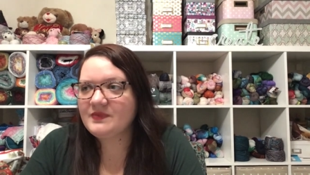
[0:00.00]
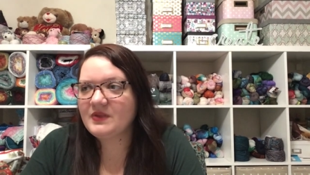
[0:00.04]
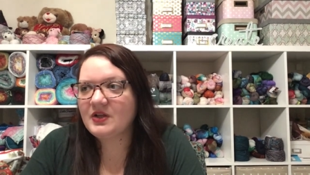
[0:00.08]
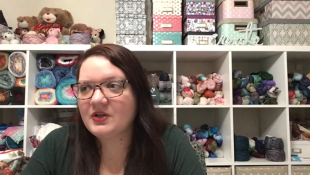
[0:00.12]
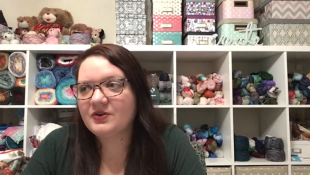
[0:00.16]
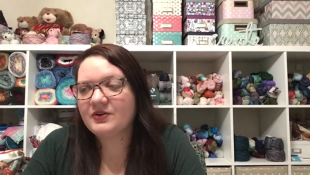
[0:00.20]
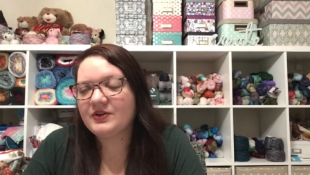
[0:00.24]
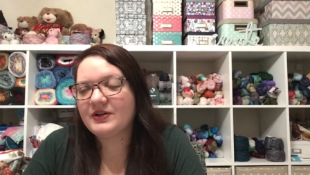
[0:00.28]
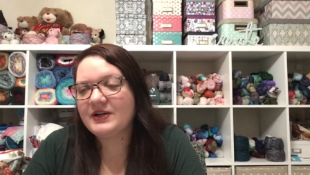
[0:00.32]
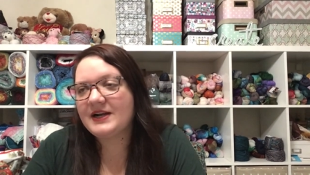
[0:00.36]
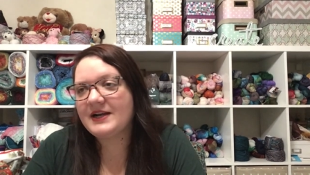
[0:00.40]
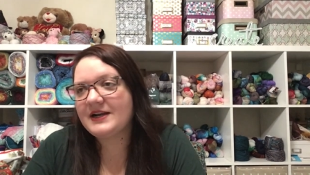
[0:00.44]

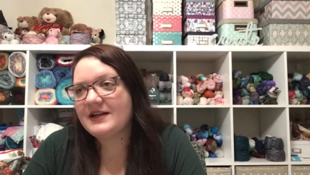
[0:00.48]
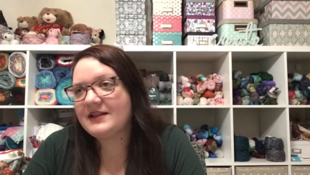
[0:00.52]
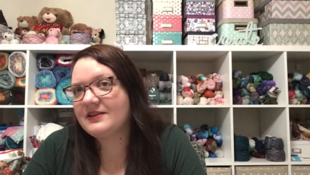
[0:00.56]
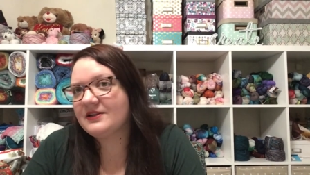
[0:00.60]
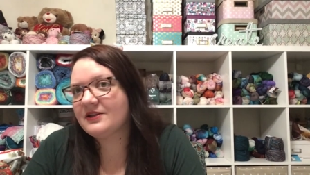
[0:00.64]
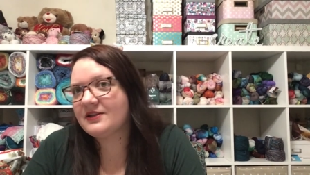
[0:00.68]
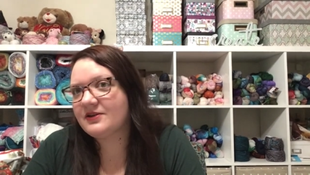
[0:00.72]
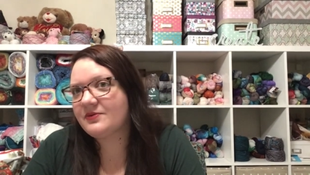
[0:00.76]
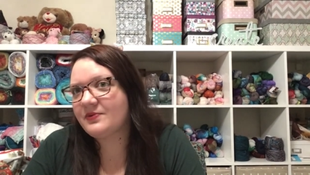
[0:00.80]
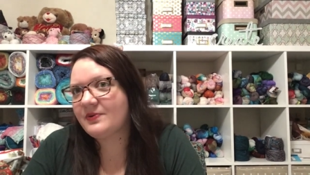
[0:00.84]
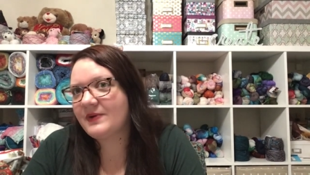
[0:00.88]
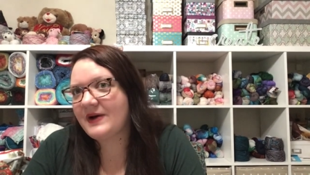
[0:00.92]
creating the
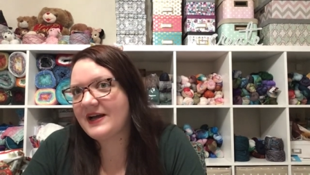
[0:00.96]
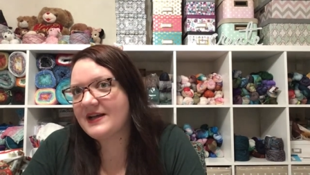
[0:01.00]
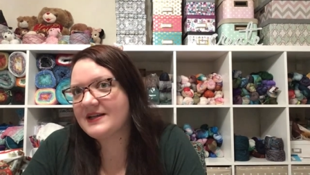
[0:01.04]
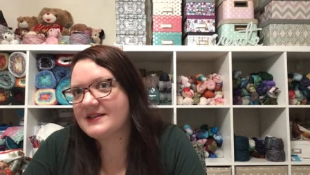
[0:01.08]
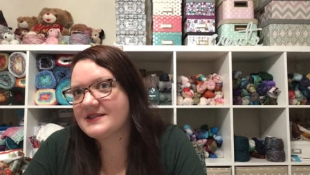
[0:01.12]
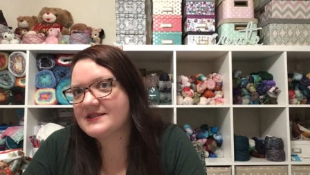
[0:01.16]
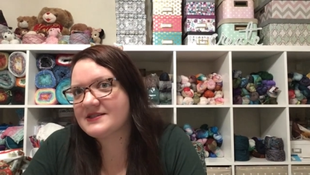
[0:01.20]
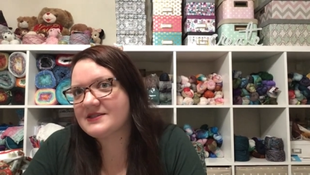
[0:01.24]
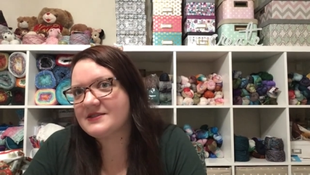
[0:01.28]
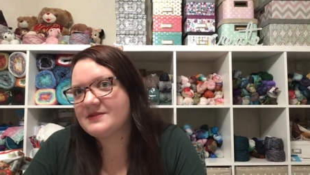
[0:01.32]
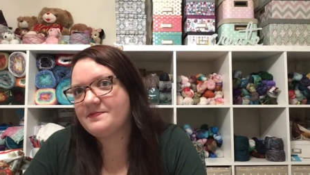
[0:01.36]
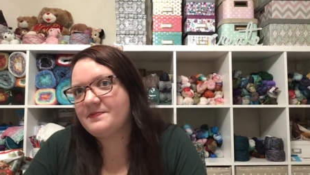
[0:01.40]

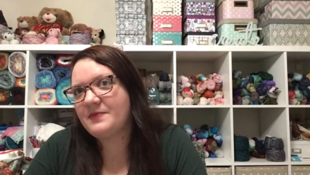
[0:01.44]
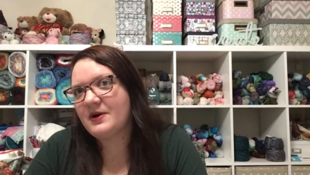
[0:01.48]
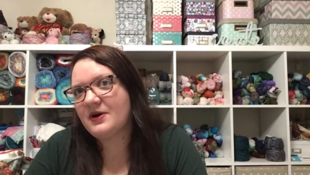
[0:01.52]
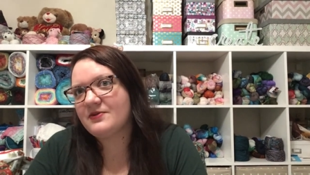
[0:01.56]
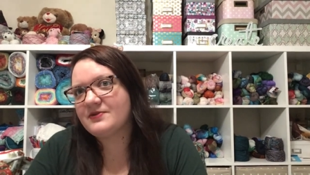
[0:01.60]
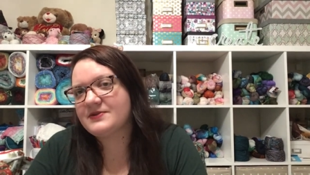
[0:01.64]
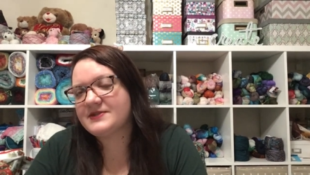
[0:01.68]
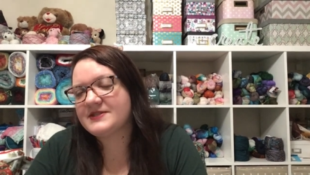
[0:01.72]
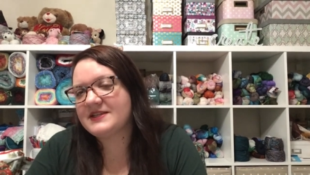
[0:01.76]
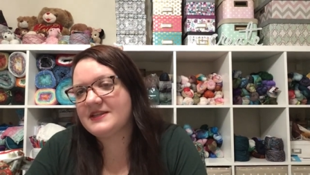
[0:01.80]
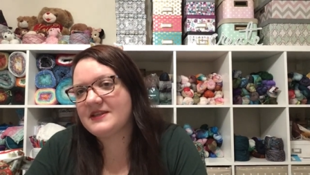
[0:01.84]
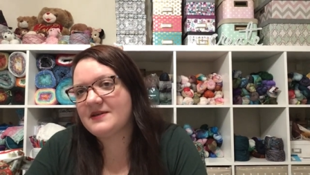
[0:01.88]
quests,
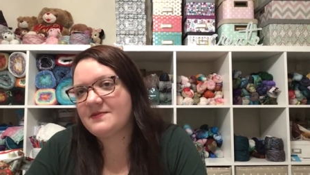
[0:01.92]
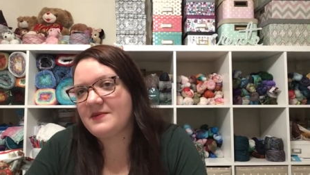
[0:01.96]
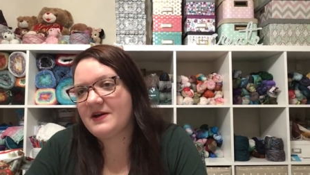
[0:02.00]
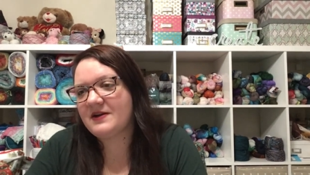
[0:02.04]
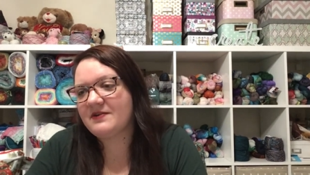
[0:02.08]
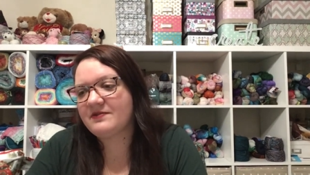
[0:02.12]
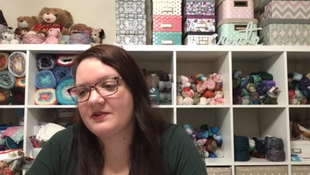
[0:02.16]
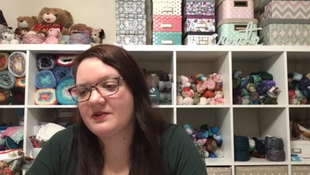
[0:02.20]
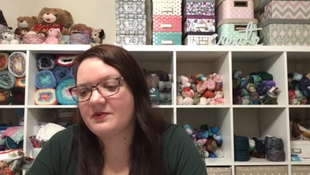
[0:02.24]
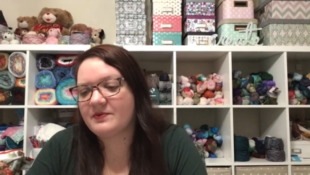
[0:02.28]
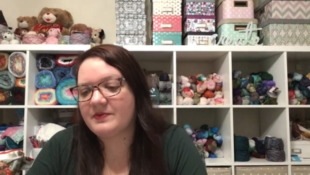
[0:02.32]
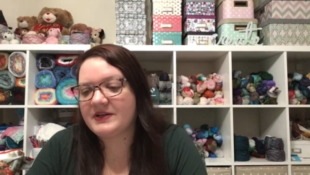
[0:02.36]
posting them
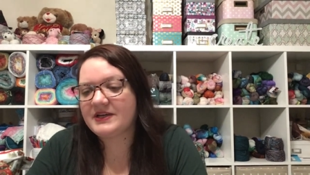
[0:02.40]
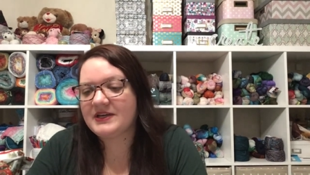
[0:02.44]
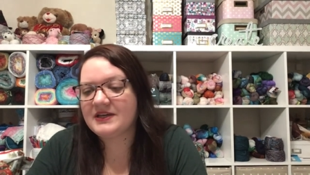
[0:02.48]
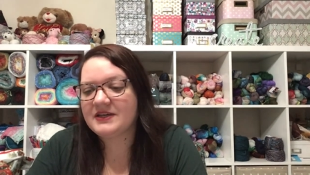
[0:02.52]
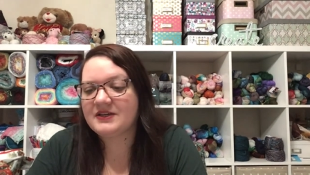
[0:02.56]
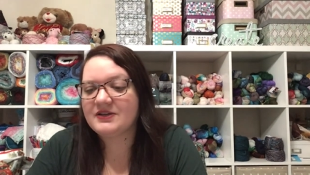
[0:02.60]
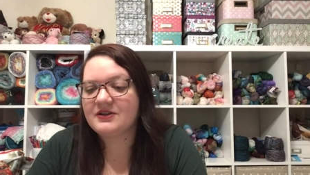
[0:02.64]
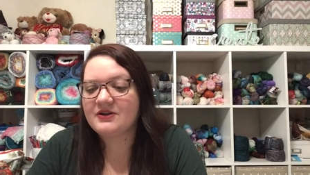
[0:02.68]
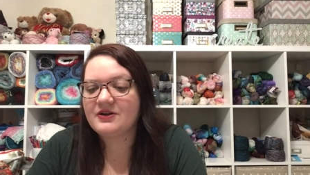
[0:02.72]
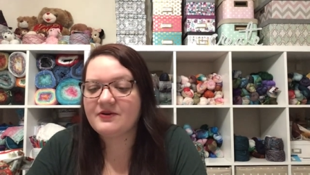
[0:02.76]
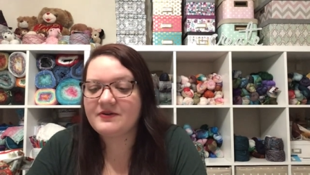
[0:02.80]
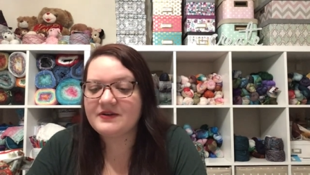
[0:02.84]
every week.
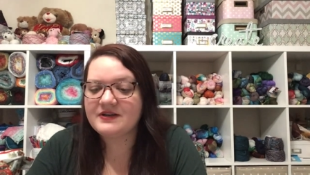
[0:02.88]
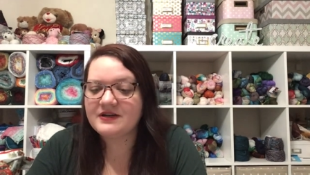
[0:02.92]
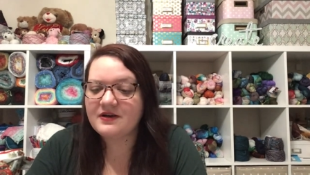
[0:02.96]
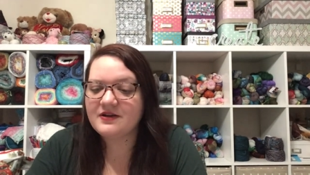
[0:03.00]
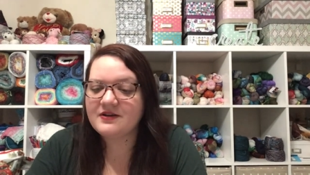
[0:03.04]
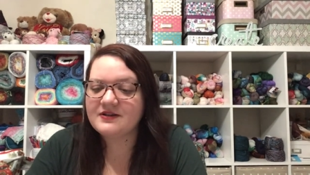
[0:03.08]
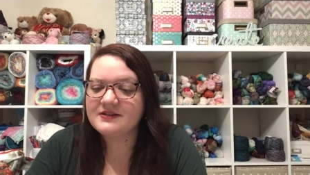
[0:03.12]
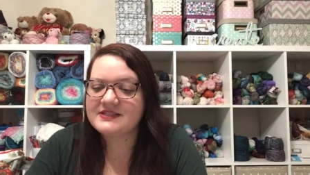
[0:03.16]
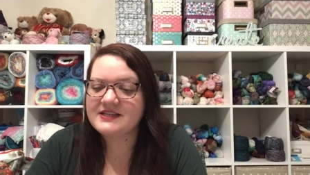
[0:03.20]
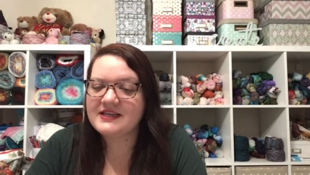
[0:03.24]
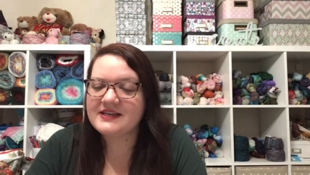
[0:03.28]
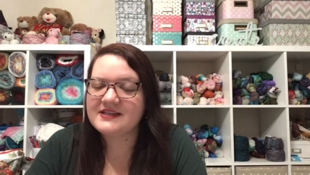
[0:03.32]
You know, it
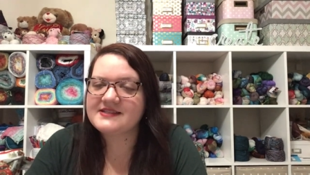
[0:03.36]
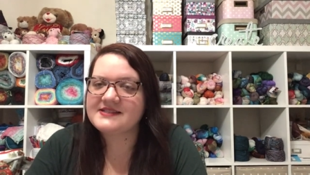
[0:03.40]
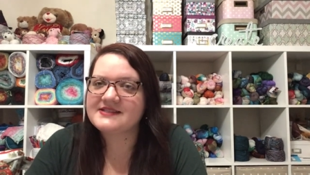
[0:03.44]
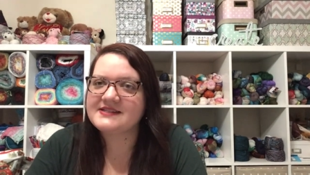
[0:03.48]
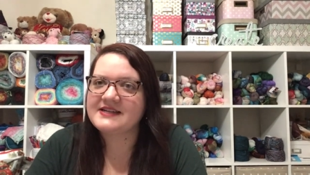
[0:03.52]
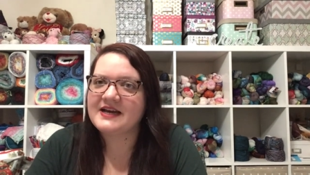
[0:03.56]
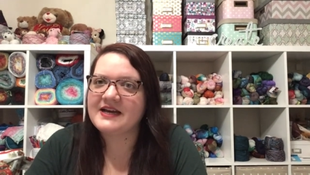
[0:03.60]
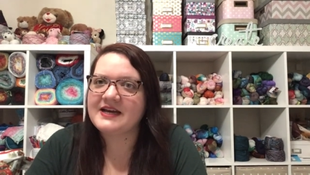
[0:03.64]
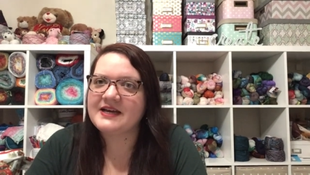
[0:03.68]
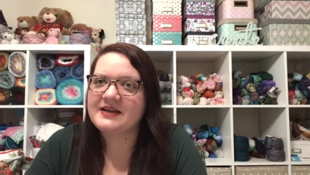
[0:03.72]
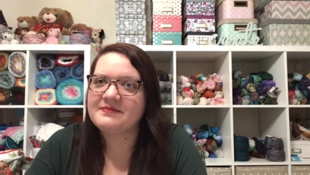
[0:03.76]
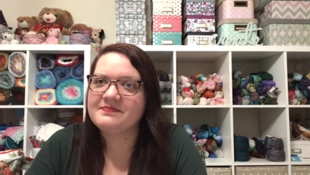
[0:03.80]
all takes
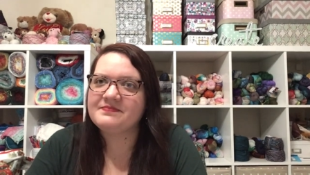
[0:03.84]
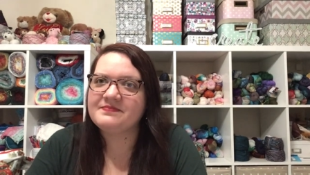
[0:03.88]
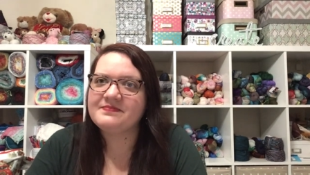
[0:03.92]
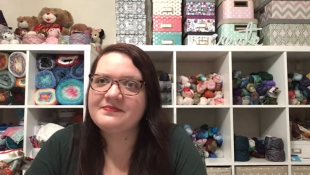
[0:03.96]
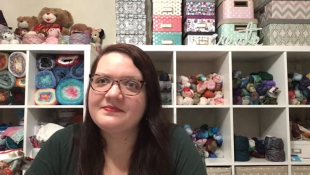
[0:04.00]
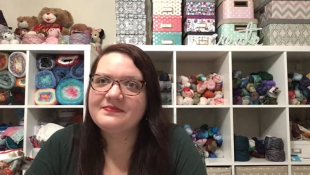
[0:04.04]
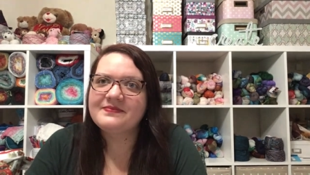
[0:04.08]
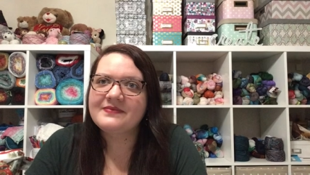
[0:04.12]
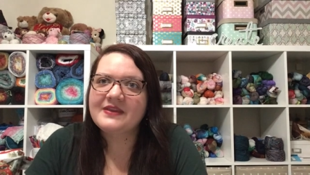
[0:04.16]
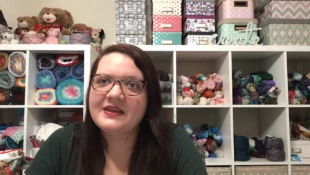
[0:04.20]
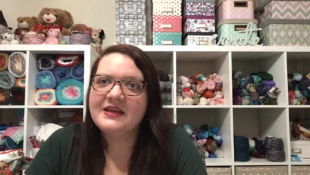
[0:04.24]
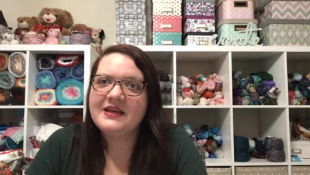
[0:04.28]
time.
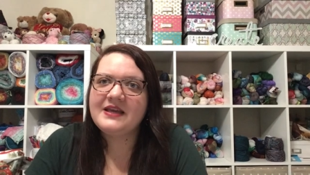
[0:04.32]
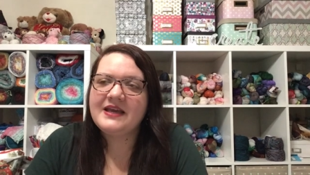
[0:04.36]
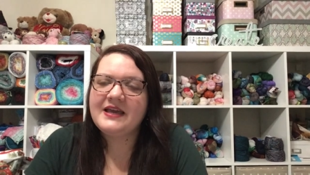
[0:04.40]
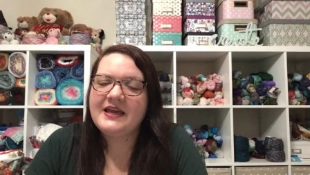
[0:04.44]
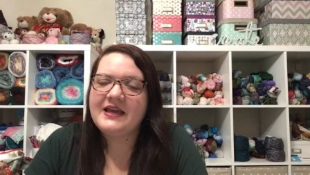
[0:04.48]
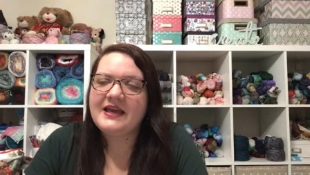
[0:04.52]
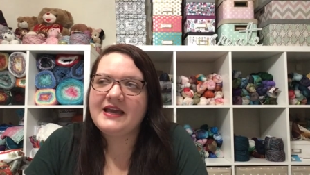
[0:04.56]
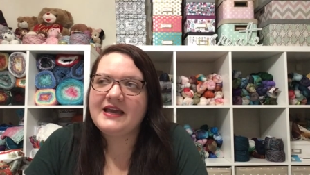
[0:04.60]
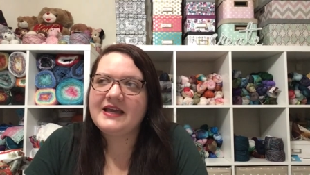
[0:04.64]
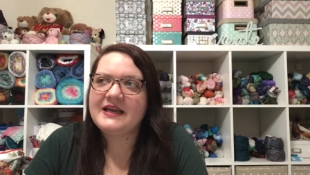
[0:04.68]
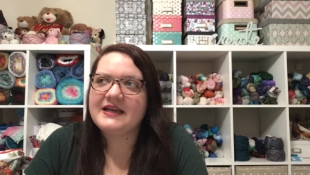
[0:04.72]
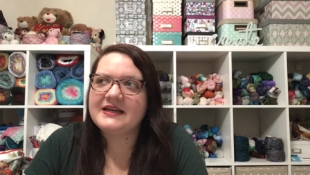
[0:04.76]

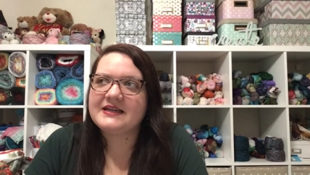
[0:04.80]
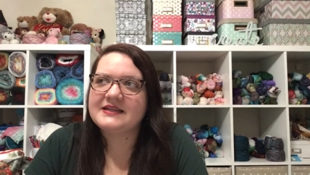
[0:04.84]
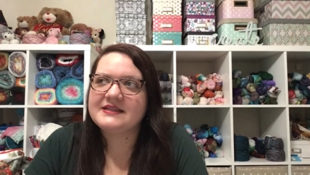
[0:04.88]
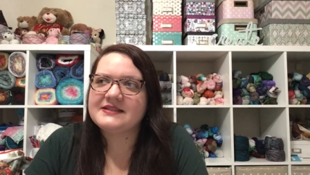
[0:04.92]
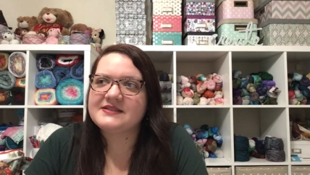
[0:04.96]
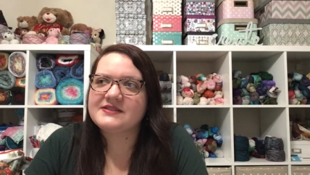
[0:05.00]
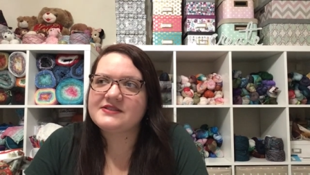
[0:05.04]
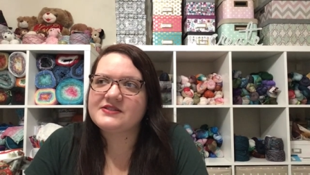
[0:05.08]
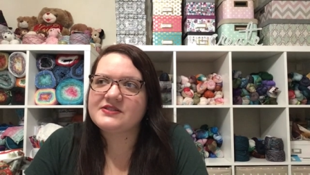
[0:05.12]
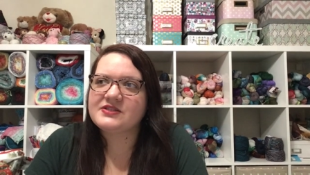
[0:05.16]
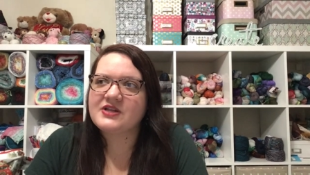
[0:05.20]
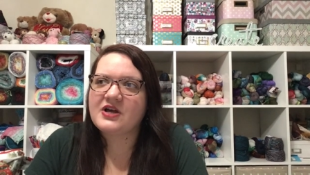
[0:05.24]
And
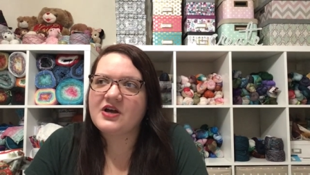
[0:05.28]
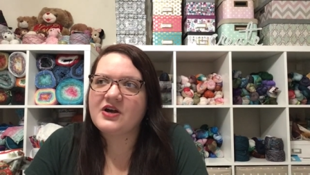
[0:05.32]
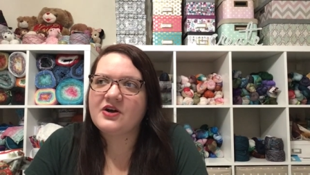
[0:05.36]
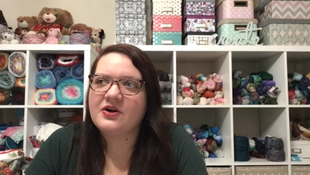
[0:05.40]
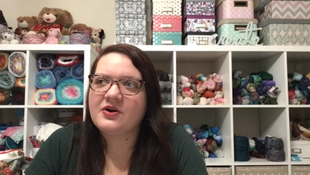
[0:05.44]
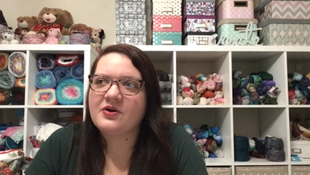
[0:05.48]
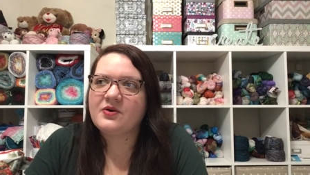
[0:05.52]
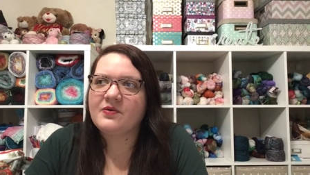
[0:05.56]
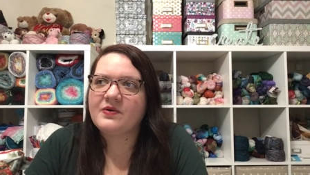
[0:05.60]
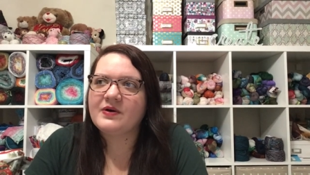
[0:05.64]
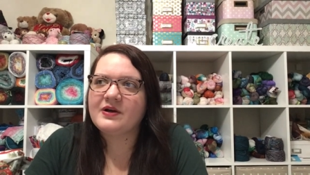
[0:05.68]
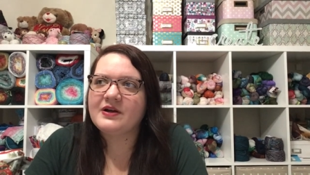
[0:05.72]

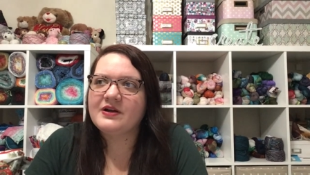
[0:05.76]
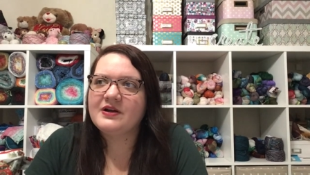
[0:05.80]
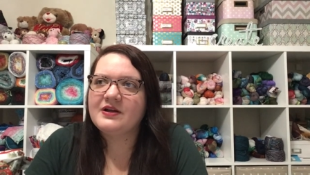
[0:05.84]
so